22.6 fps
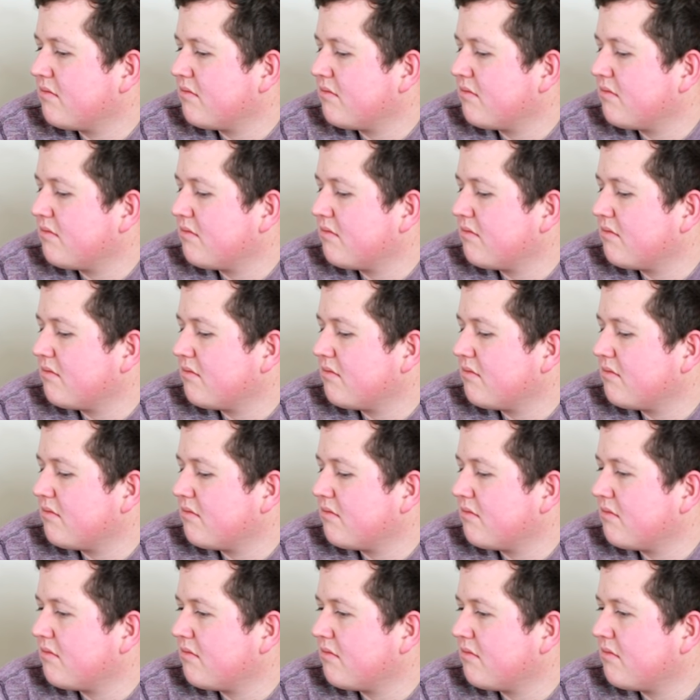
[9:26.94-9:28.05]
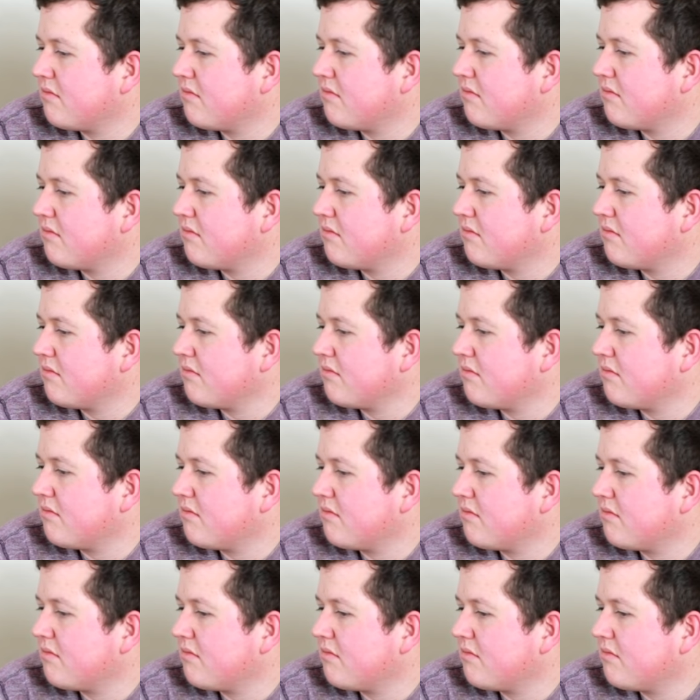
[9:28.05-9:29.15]

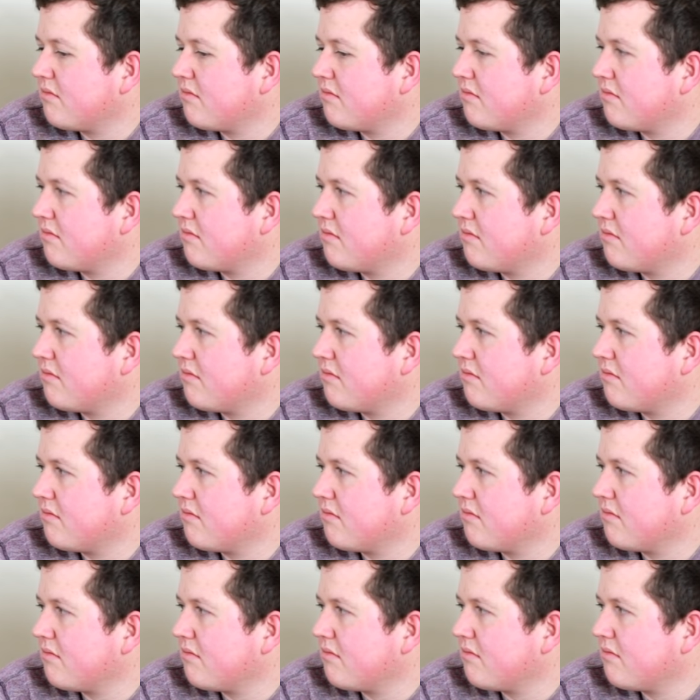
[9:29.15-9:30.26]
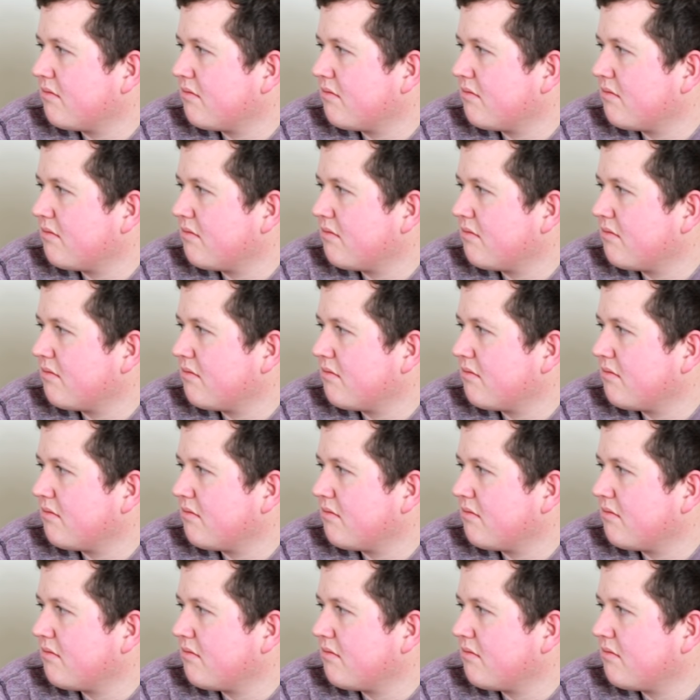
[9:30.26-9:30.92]
[no speech]